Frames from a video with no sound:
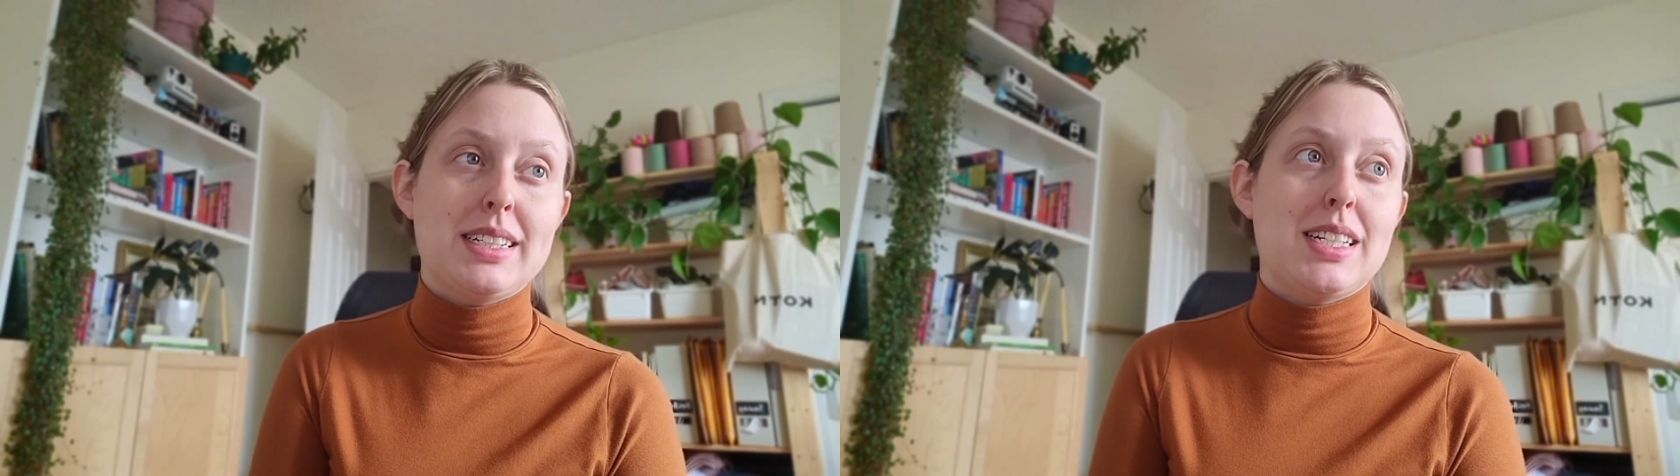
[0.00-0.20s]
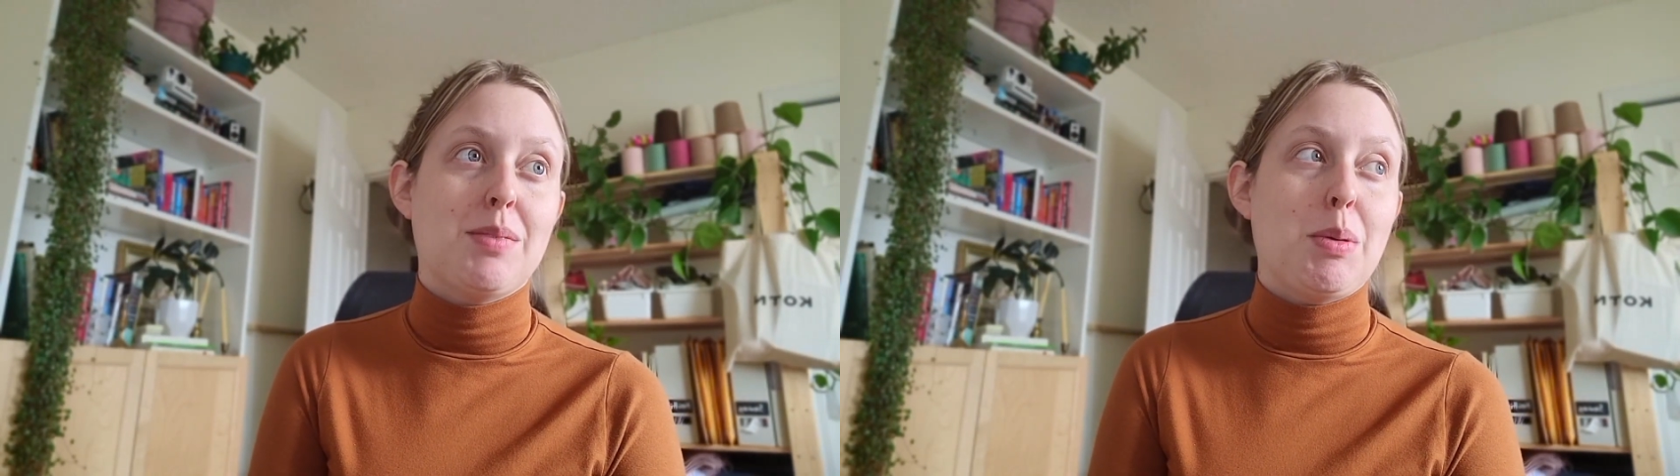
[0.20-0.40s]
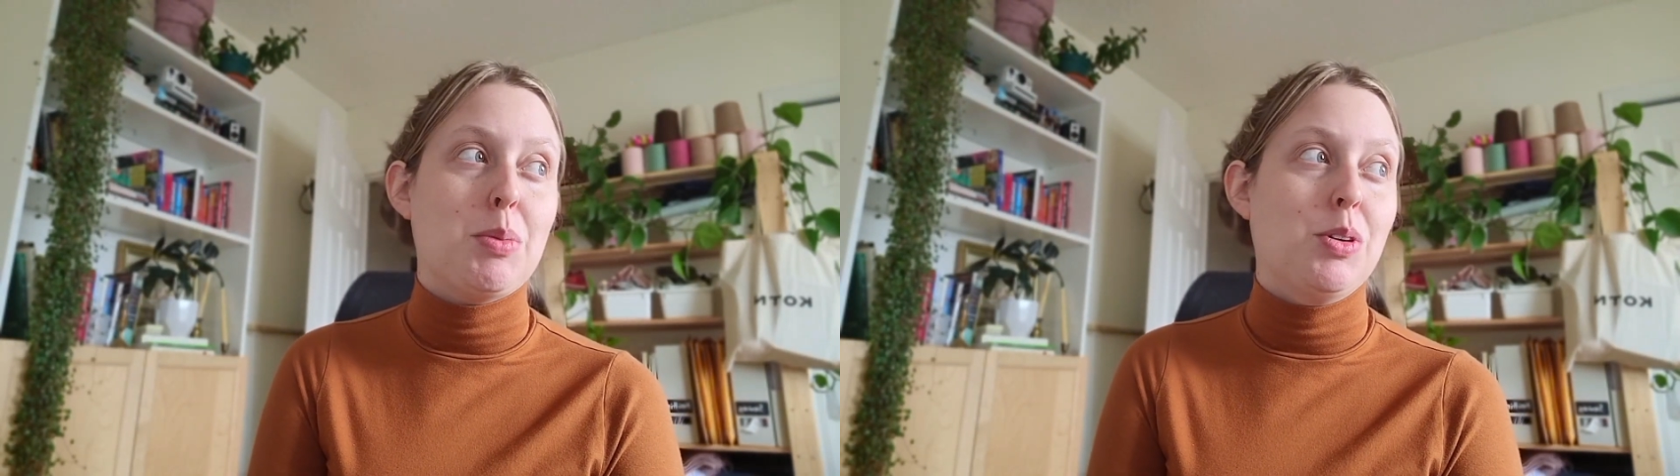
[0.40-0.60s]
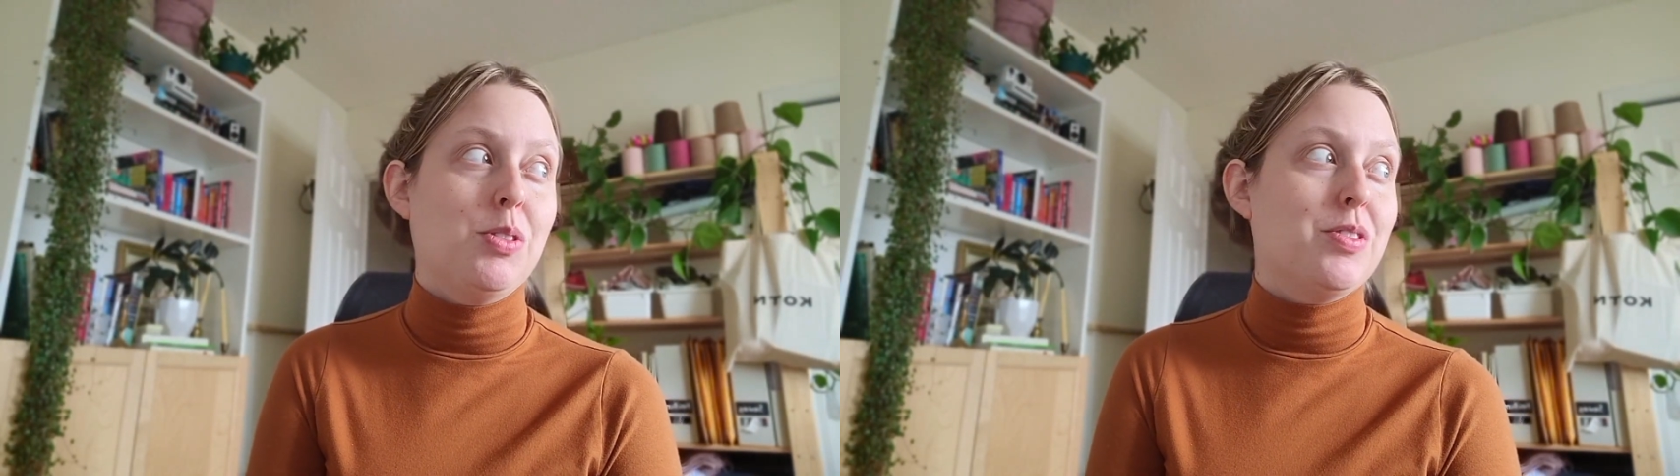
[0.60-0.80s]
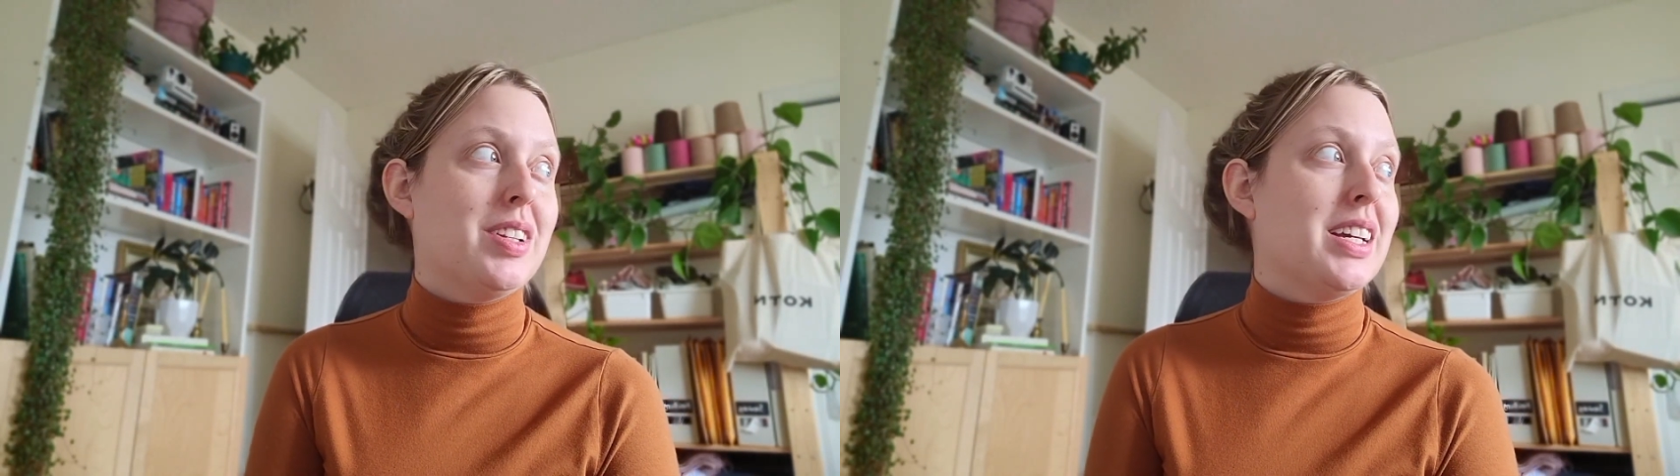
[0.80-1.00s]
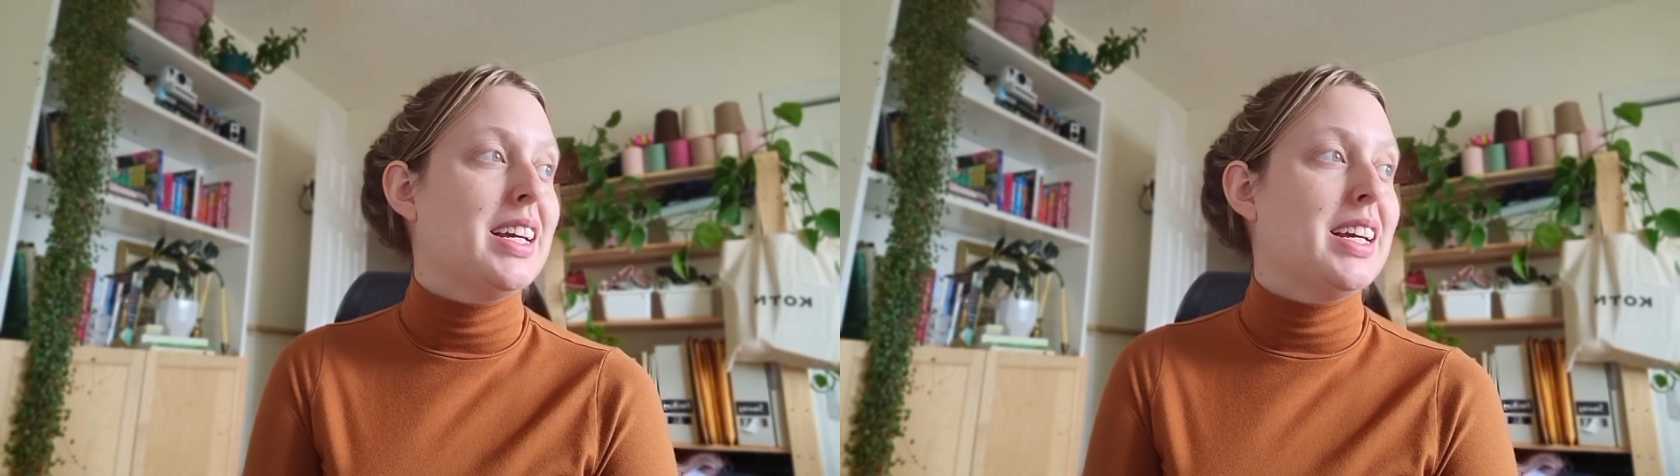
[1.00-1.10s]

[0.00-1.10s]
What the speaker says: to be moved